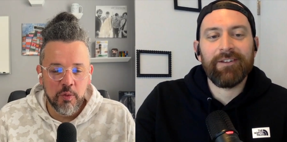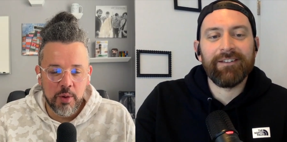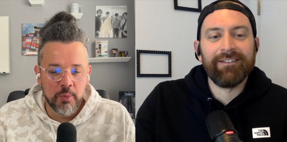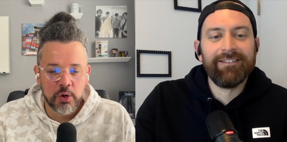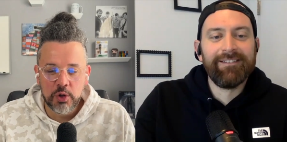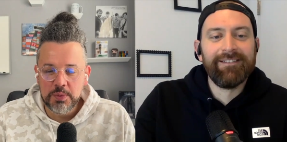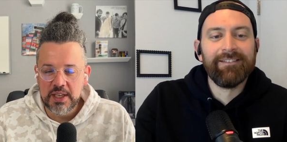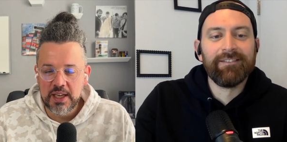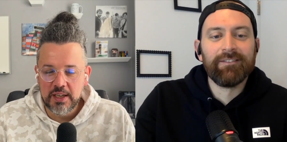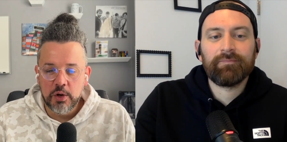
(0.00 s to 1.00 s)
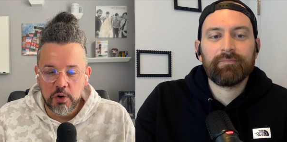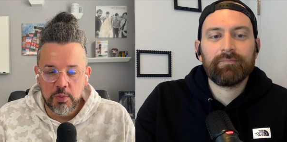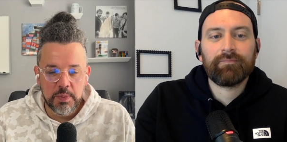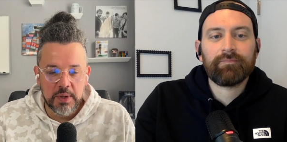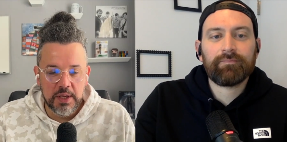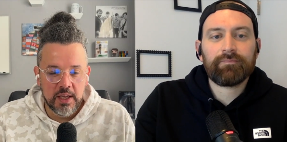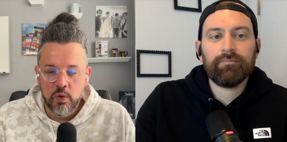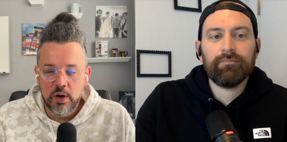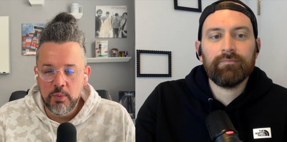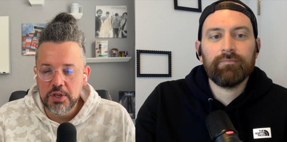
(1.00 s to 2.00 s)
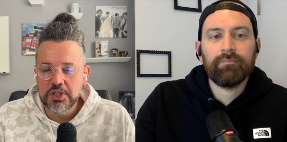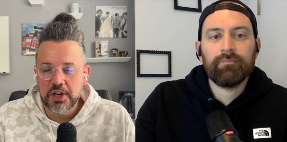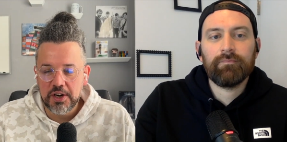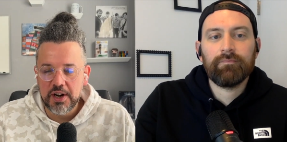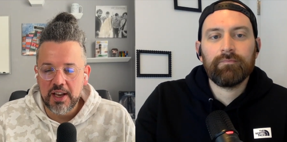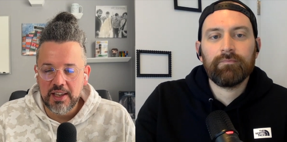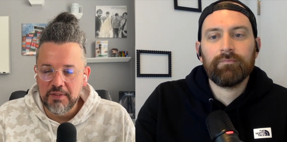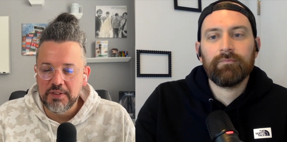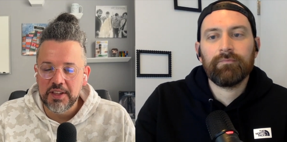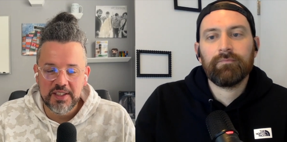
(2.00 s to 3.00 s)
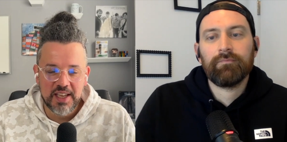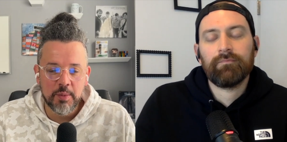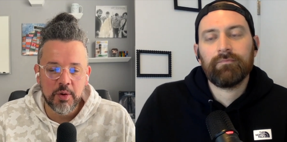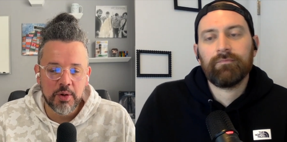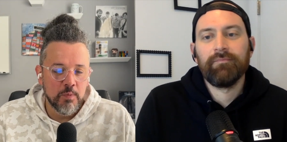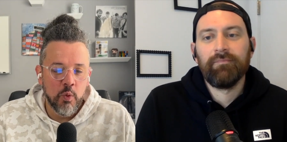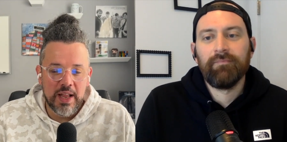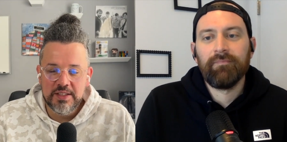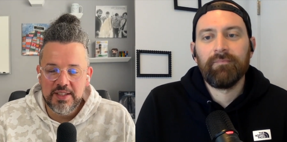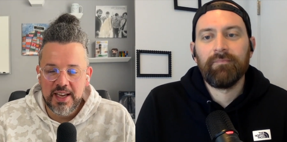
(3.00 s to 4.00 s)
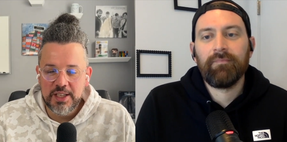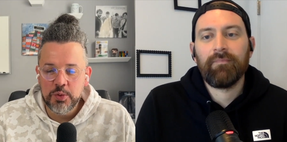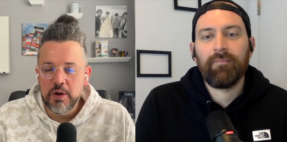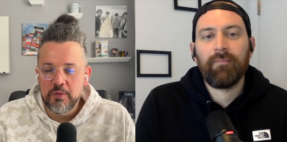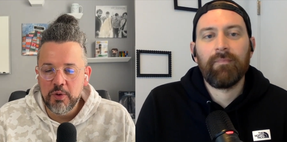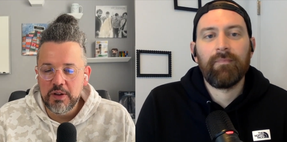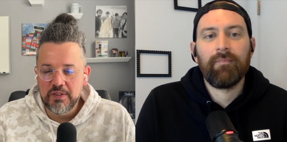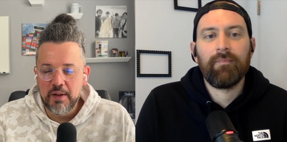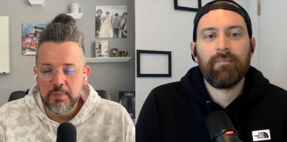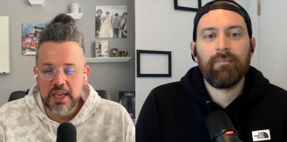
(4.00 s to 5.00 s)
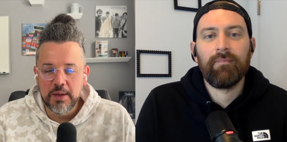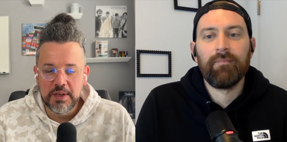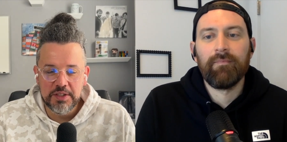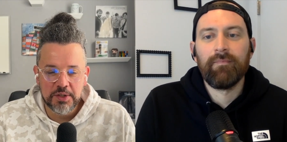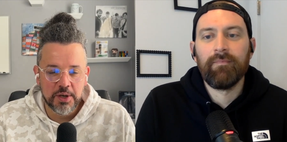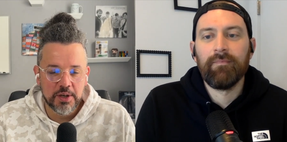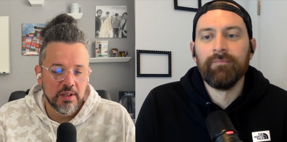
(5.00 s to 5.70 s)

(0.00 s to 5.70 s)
Speaker 1: one more group to hit. Group B, one more juggernaut left on the table. Wednesday, 12:45 p.m. Eastern.